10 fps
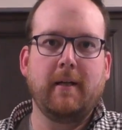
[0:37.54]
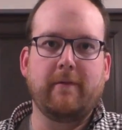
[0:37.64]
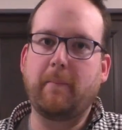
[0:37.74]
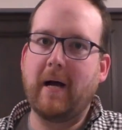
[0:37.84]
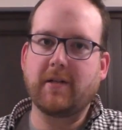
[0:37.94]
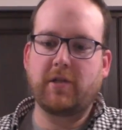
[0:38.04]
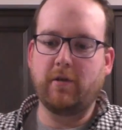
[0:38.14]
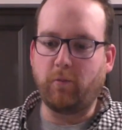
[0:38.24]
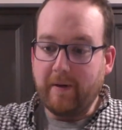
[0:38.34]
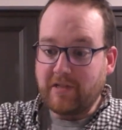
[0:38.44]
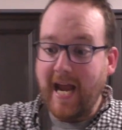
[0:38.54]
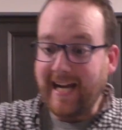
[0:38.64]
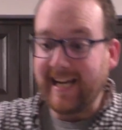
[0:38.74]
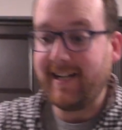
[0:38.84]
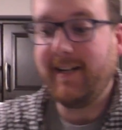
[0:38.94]
But part 2, we've
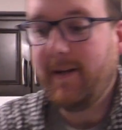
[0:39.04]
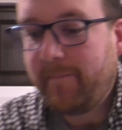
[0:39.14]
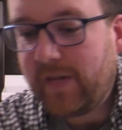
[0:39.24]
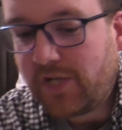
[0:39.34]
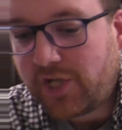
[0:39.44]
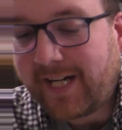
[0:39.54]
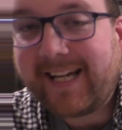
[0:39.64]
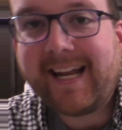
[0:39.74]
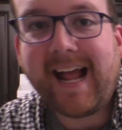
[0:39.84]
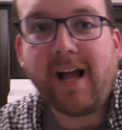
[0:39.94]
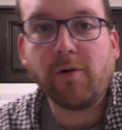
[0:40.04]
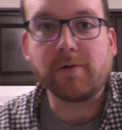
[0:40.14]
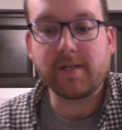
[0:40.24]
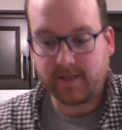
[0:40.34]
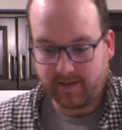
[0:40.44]
taken the chicken
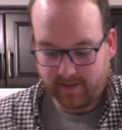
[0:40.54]
out